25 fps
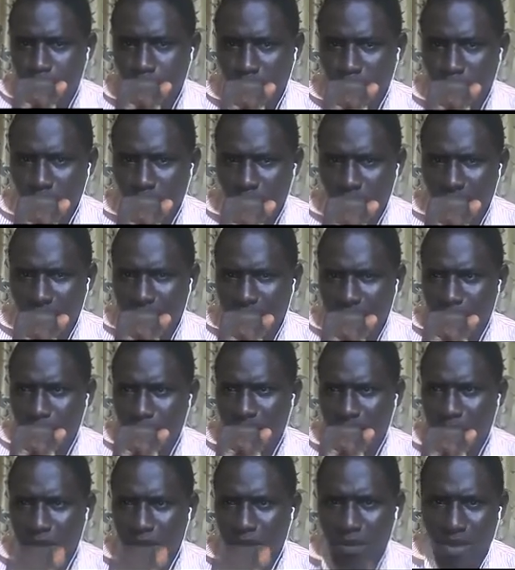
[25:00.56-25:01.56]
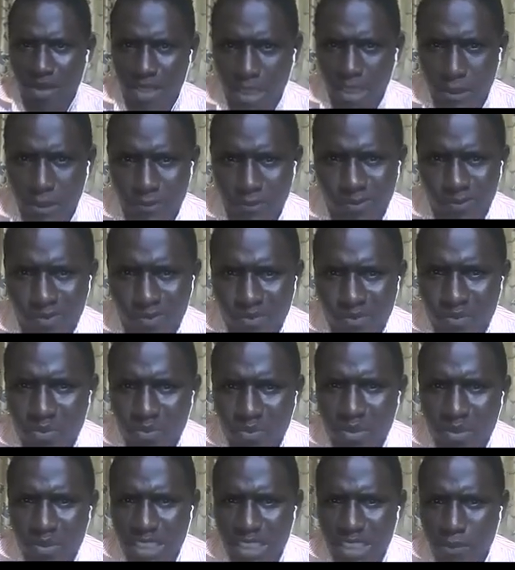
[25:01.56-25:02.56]
Look at the price per barrel.
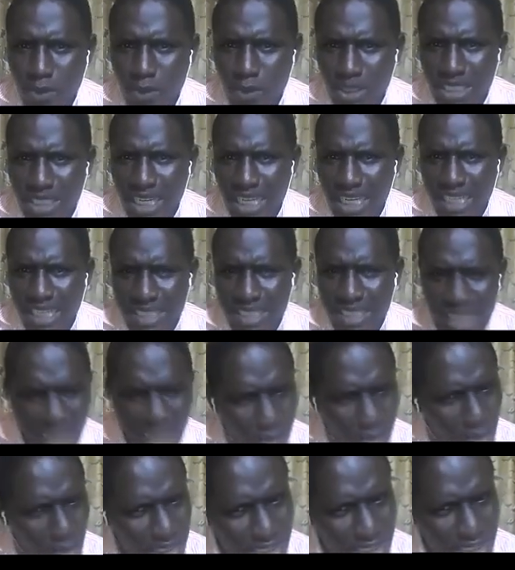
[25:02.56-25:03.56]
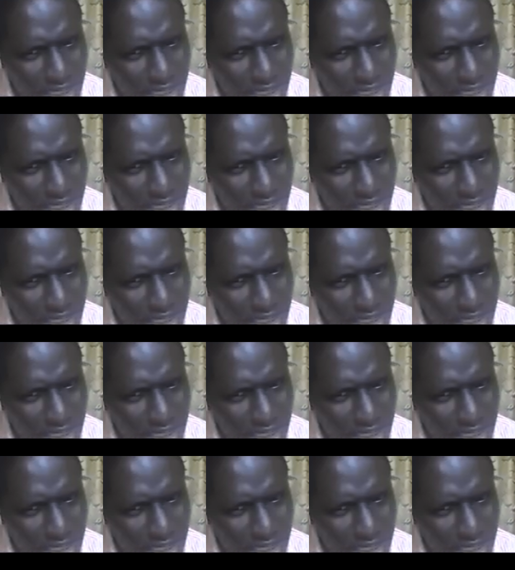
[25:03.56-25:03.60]
The Bonny Light, how much is the